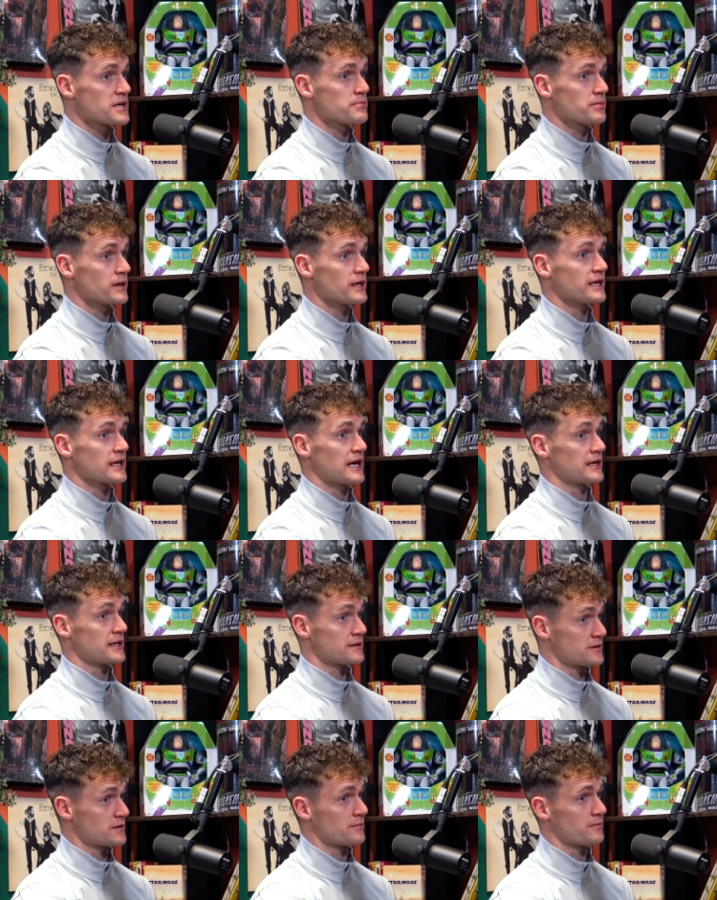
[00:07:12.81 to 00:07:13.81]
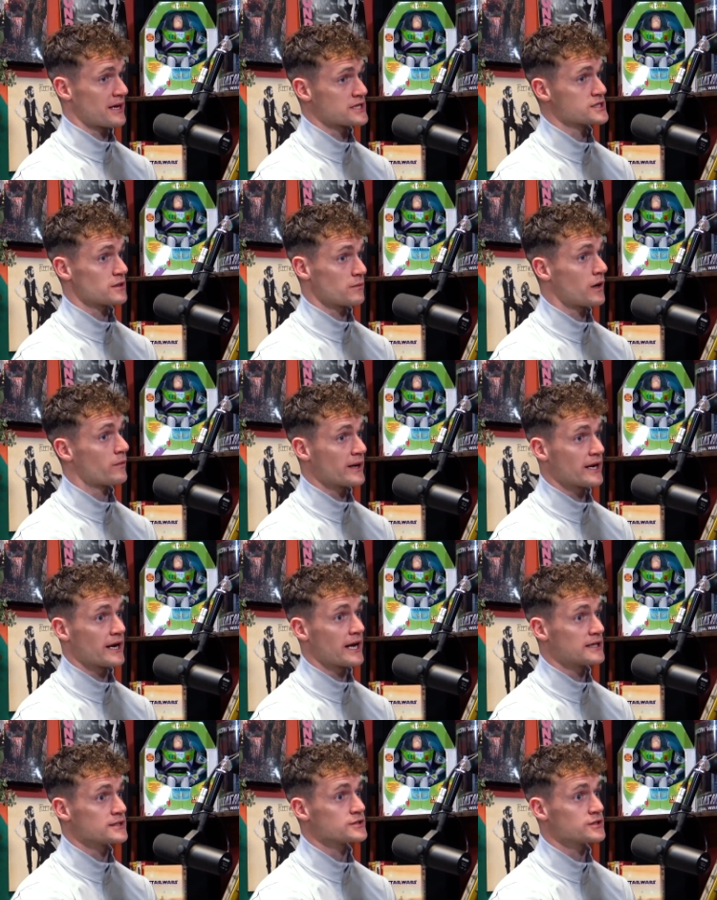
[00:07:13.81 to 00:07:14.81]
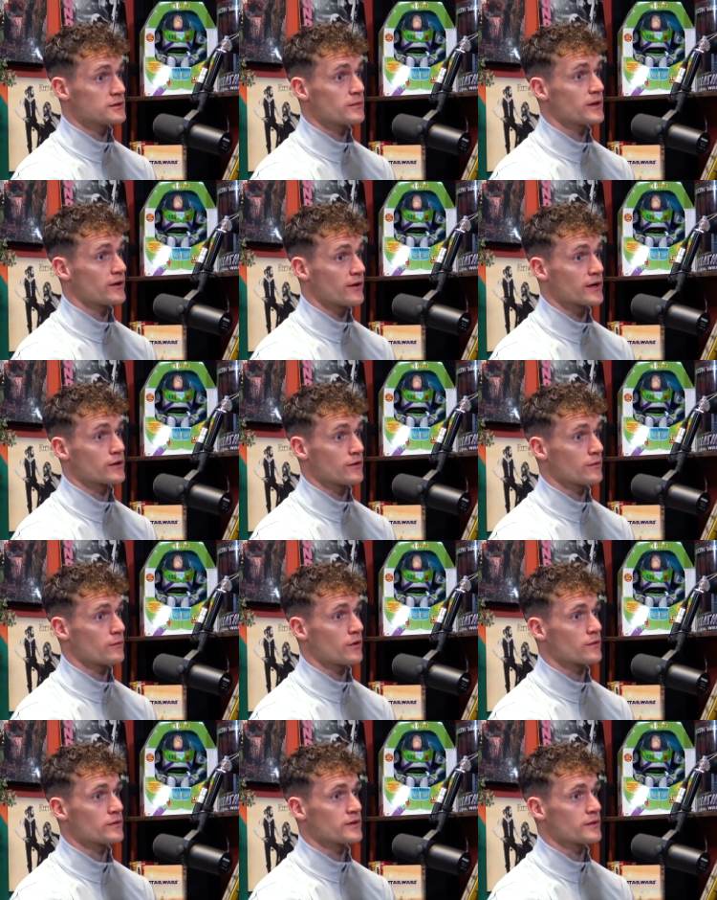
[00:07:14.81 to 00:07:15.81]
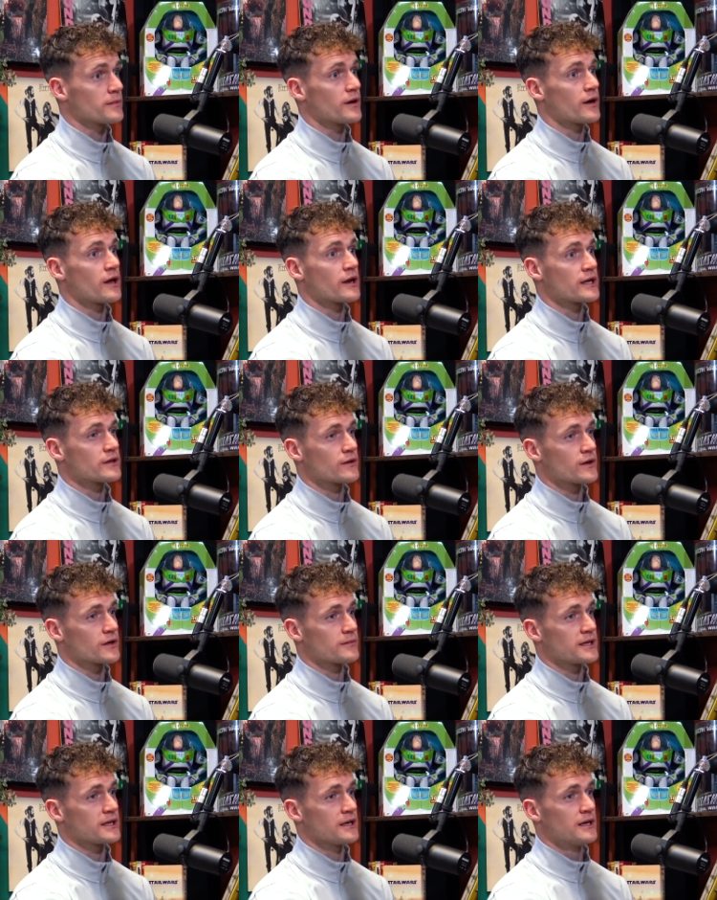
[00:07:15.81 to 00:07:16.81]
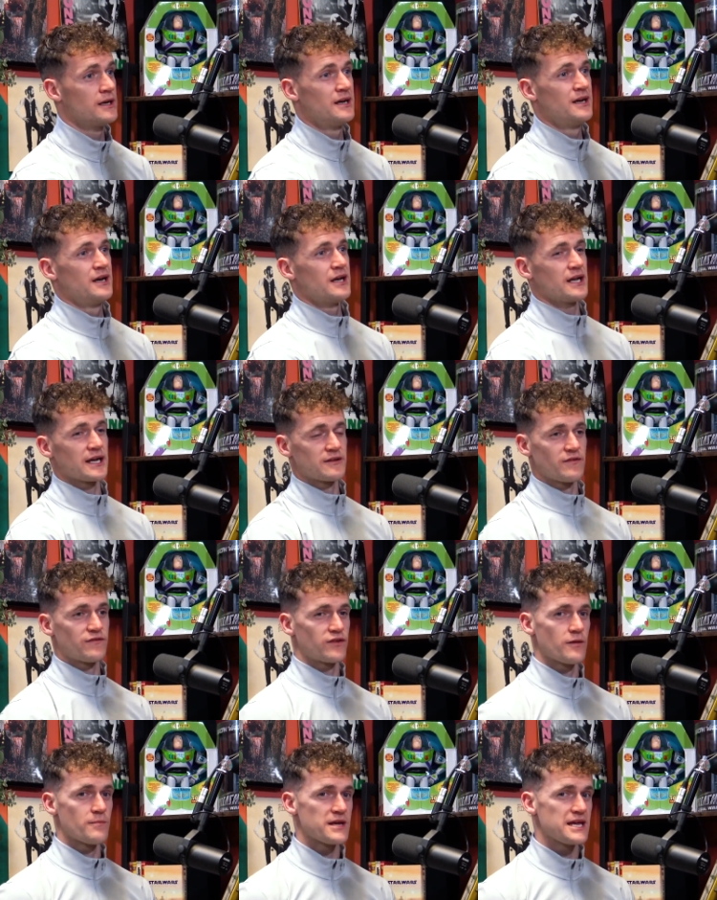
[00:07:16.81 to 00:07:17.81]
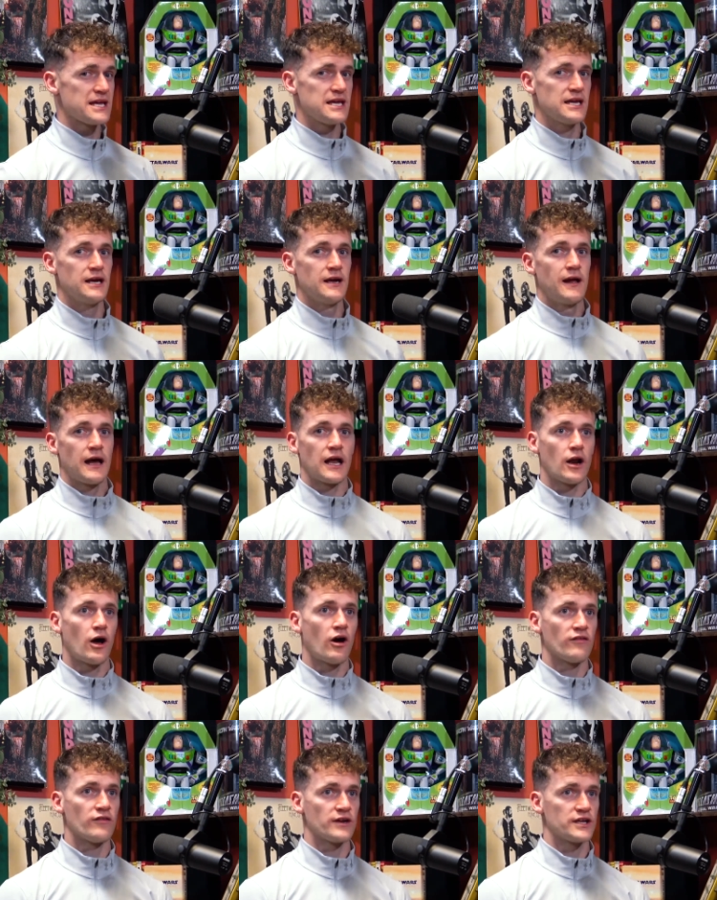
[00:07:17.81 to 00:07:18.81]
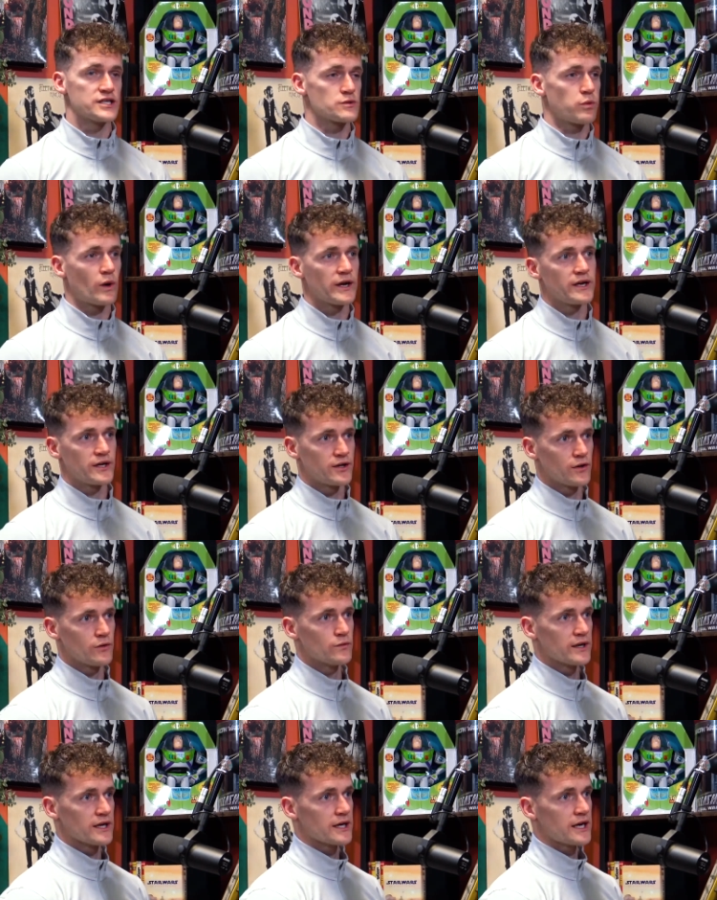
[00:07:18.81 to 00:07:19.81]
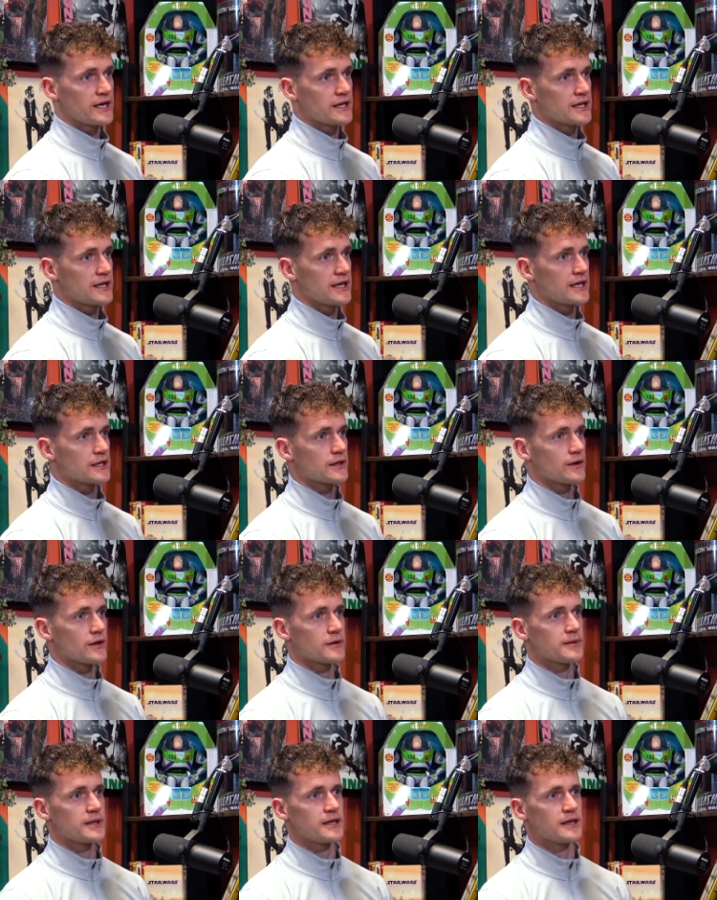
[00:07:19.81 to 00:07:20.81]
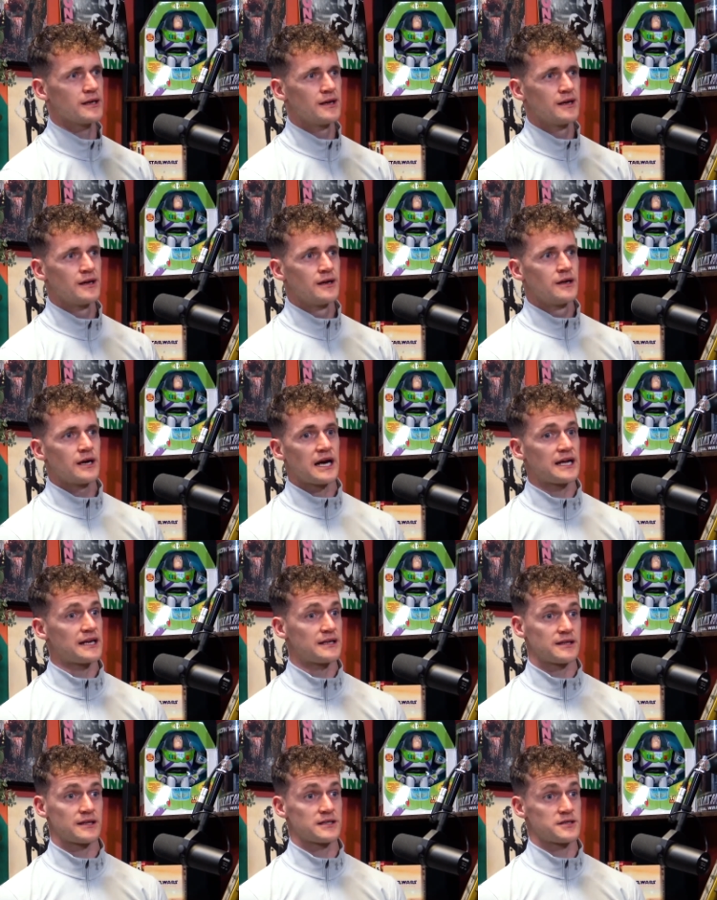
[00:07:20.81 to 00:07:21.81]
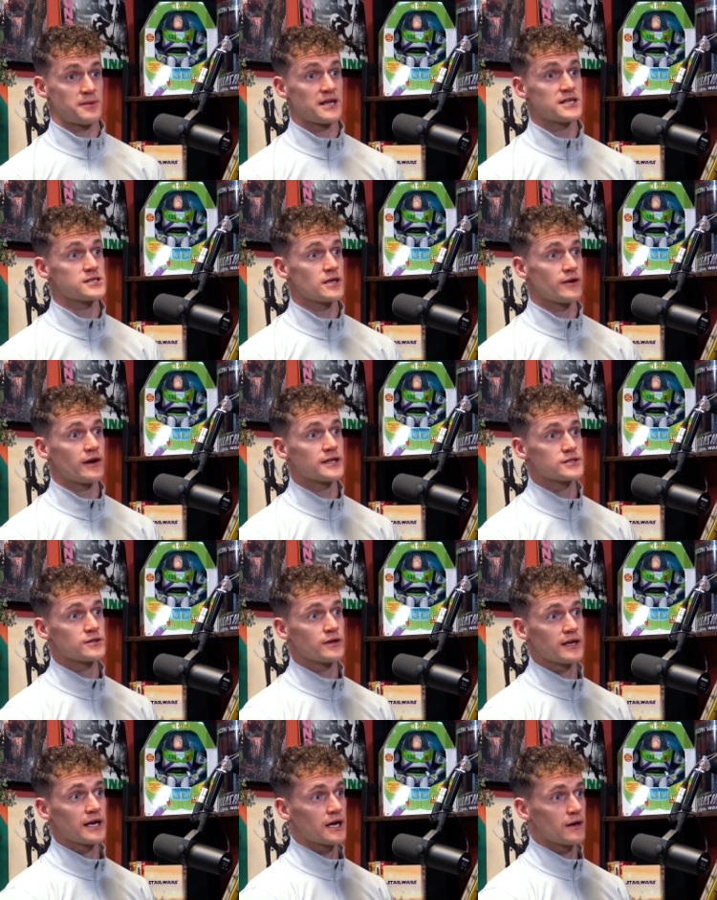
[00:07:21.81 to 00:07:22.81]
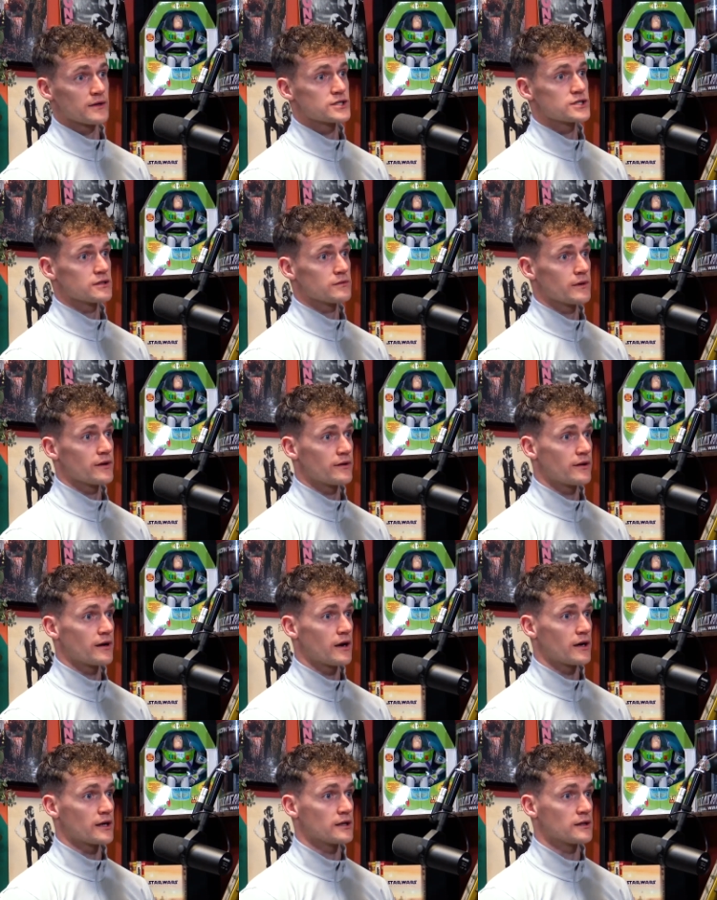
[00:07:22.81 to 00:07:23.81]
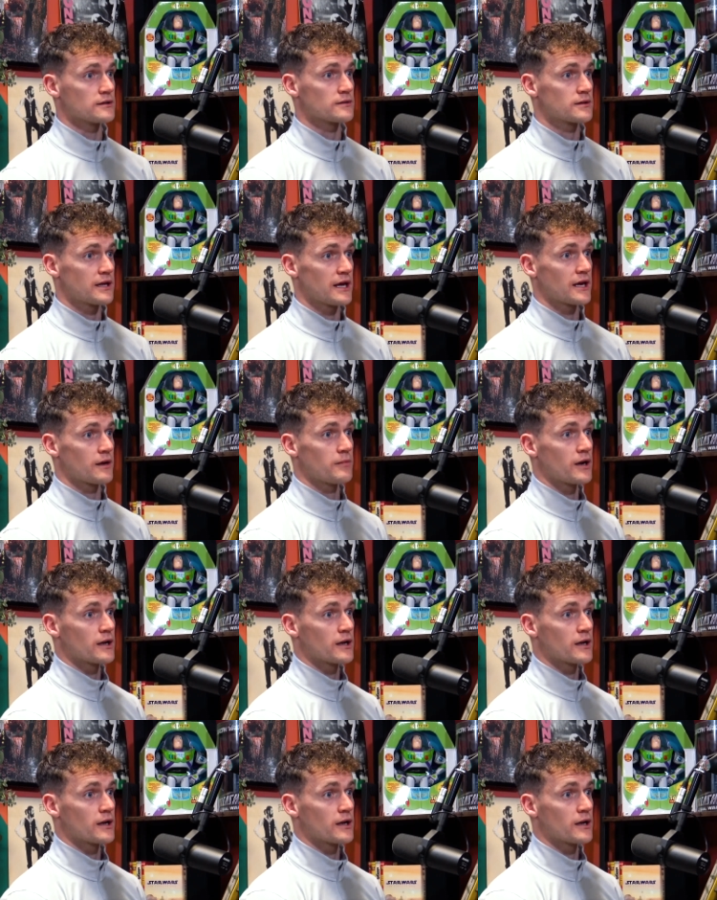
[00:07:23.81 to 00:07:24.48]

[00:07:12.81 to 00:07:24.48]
people like and it depends on what way they answer them whether i'm going to work with them or not yeah. like, you know what i mean like to me a lot of it is why are you doing it kind of thing you know mm-hmm. what i mm. mean and it depends on their answer to that question whether or not I like, like for, take them on.